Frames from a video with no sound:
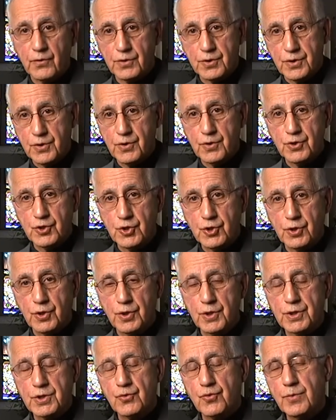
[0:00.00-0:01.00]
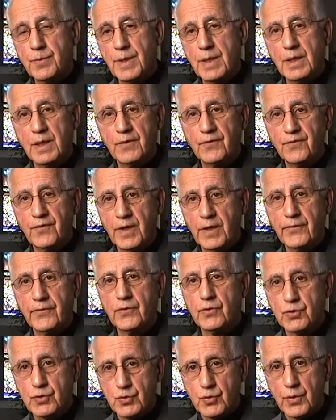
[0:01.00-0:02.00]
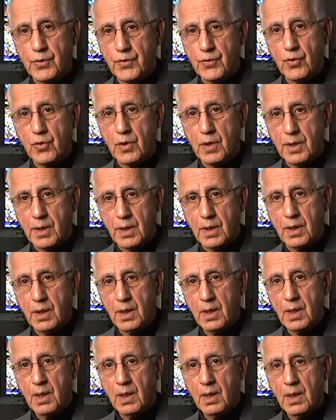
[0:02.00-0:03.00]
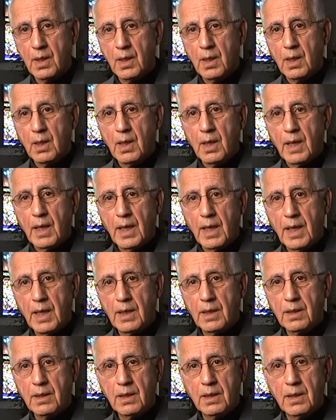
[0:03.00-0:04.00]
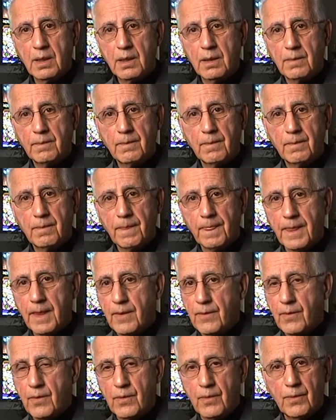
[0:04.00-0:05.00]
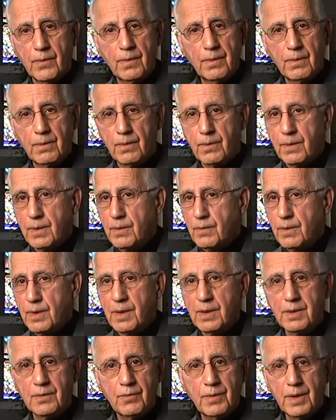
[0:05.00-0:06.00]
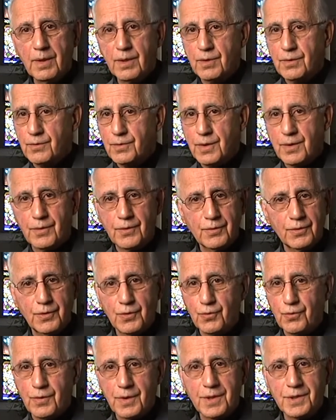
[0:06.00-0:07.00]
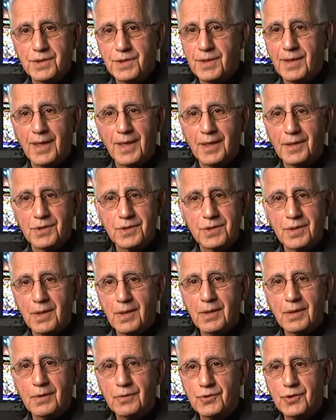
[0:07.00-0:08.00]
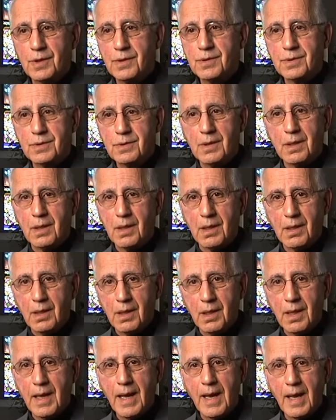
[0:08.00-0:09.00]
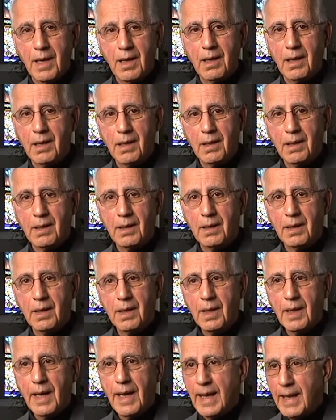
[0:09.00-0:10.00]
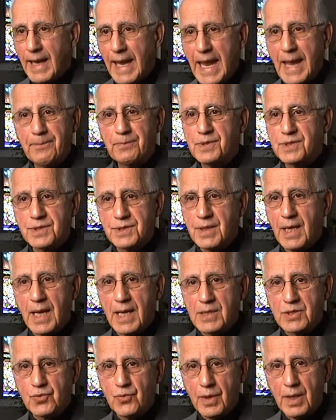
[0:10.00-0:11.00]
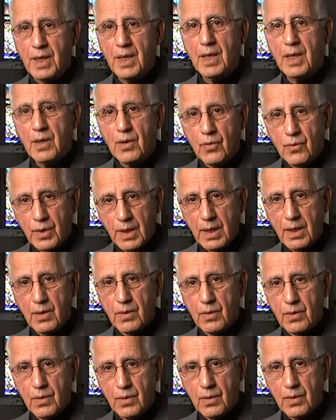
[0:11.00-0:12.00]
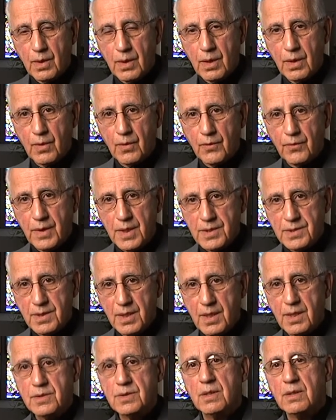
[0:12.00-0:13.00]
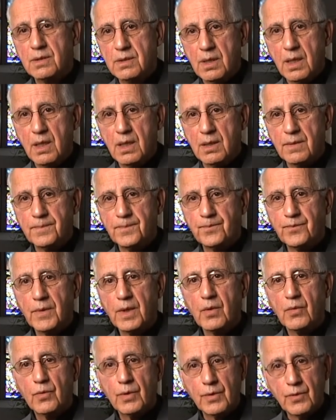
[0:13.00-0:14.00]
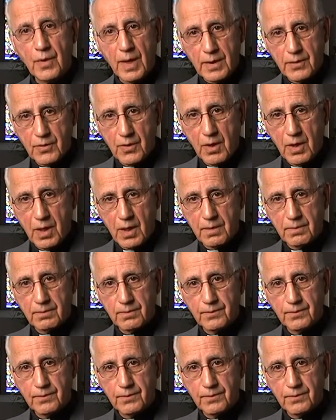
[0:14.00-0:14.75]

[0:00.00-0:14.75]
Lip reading: to the church, that we're being unfaithful to authority. And we don't do these things just at happenstance. We these things are done with great thought,